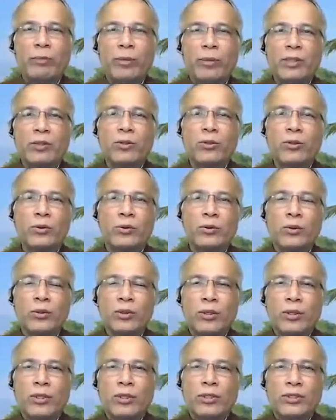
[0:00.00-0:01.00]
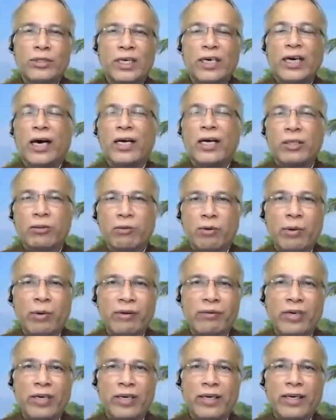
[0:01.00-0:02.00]
Bandhu, Sakha
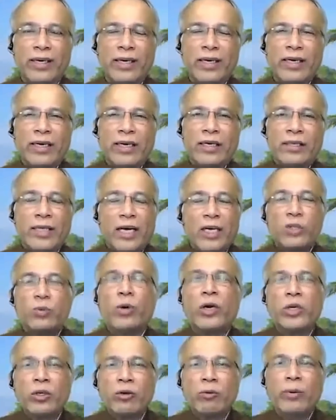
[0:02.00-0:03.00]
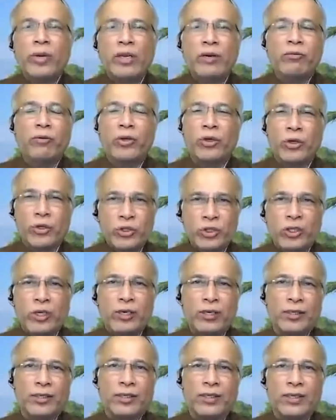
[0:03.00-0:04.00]
Twameva. That's what you've been for your
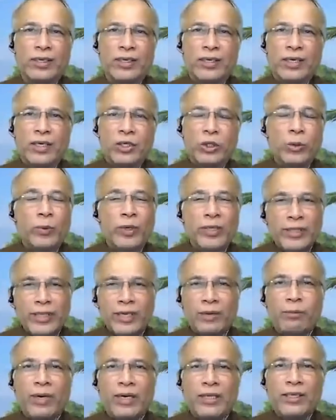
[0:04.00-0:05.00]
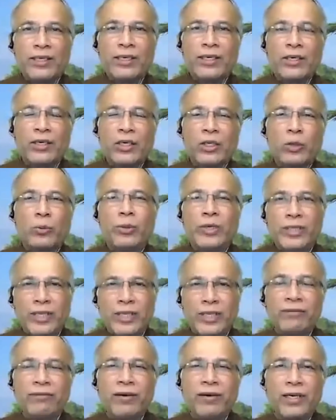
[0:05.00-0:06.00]
children. You've been their mother, you've been
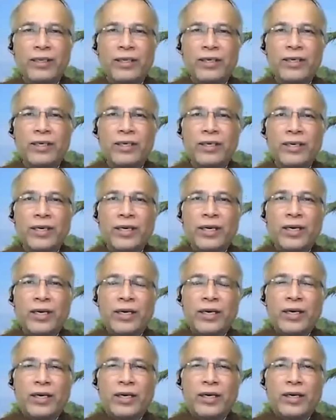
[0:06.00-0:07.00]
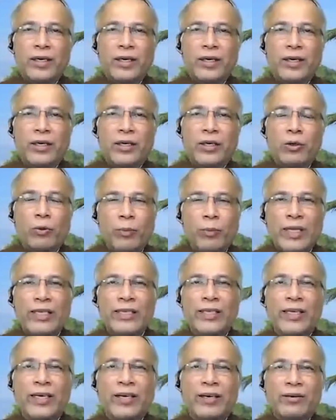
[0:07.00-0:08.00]
their father, you've been
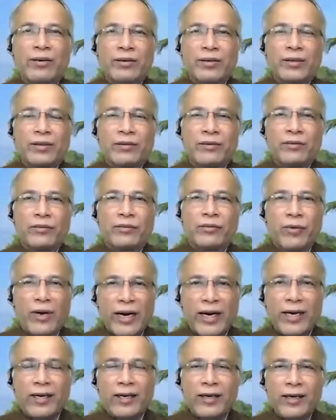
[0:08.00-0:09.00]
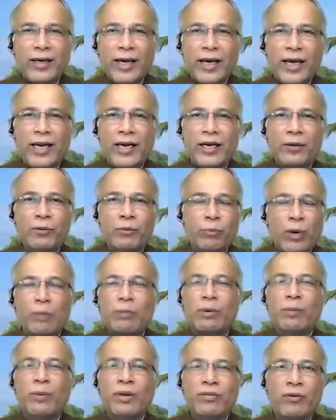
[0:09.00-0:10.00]
their friend, and
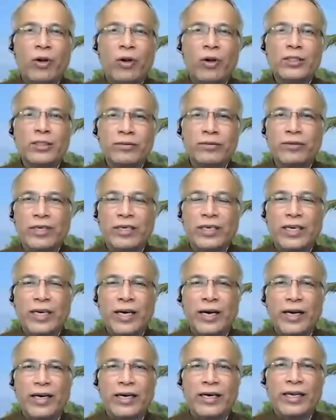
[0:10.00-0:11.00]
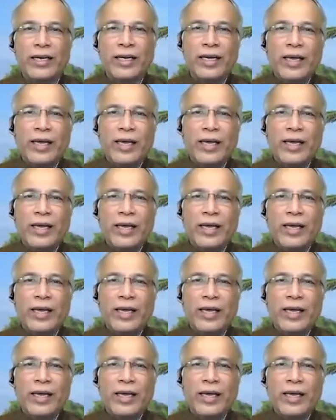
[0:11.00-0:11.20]
probably philosopher and guide.